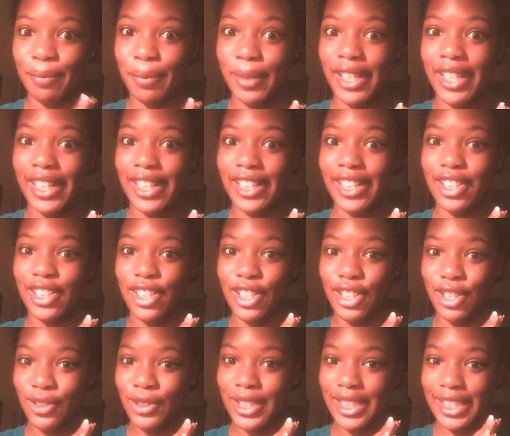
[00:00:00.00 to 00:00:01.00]
Pay
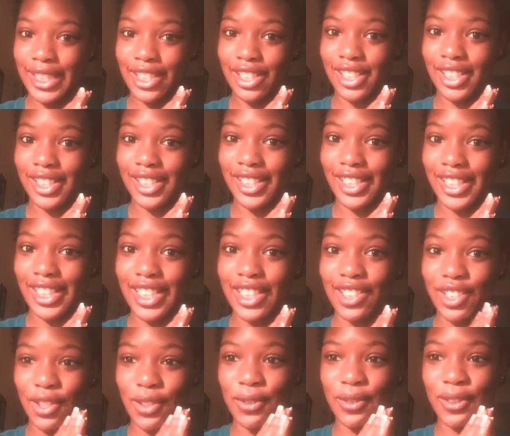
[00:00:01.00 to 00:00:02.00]
close attention to these
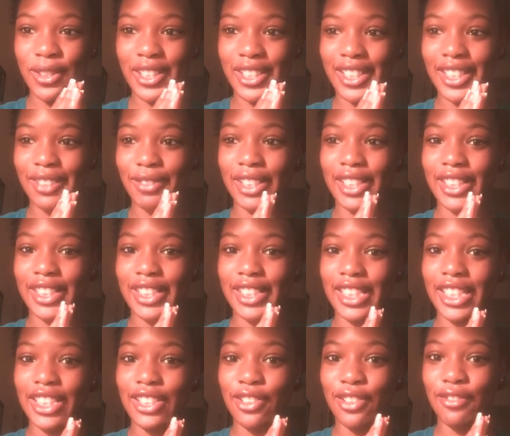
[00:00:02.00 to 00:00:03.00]
don'ts, because
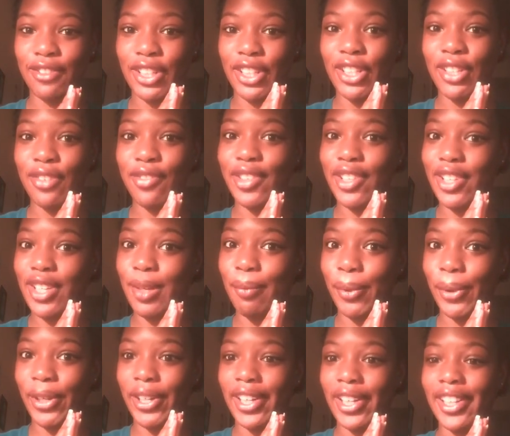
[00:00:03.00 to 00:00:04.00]
these are very, very
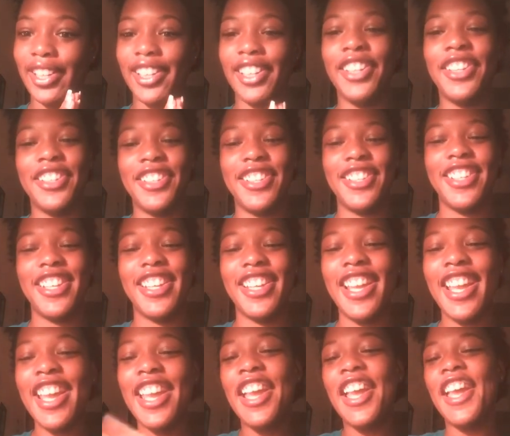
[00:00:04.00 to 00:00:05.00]
important.
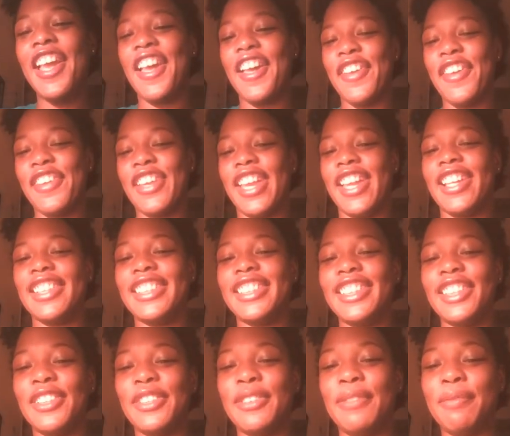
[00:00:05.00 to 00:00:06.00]
Okay,
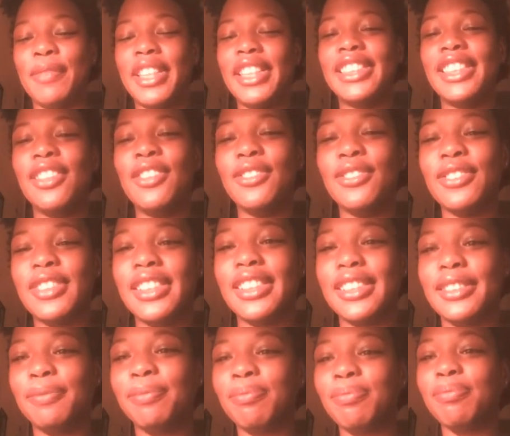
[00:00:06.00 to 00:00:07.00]
so my don'ts.
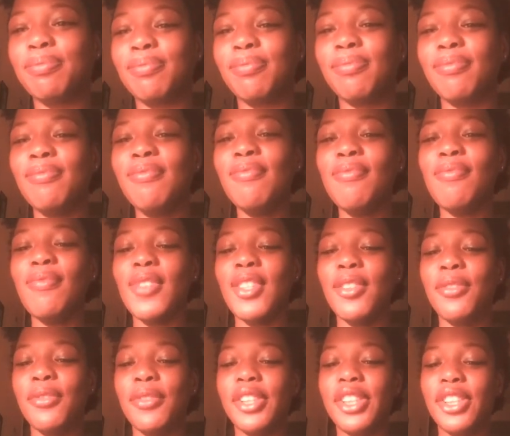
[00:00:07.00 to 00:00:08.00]

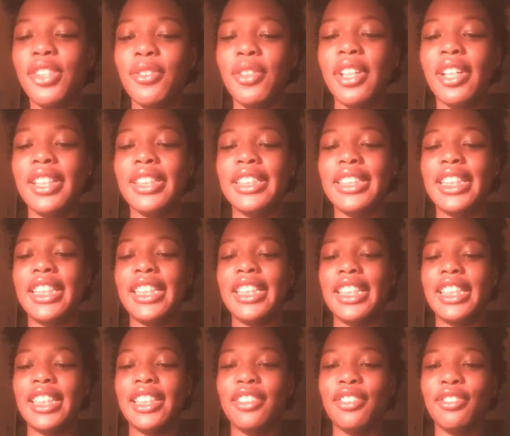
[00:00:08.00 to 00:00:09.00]
When you are
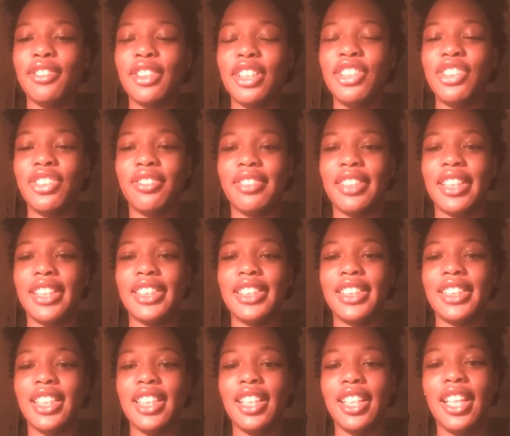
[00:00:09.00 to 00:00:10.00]
attending a rush
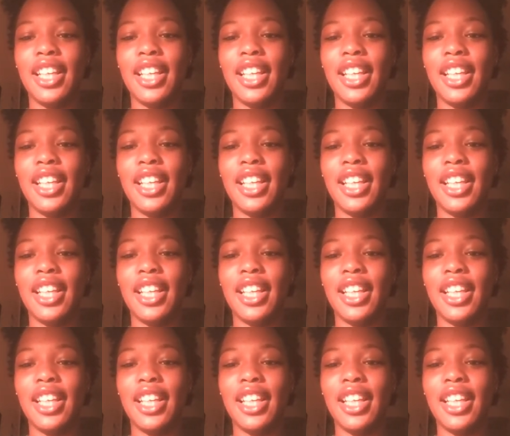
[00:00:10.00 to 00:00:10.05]
event,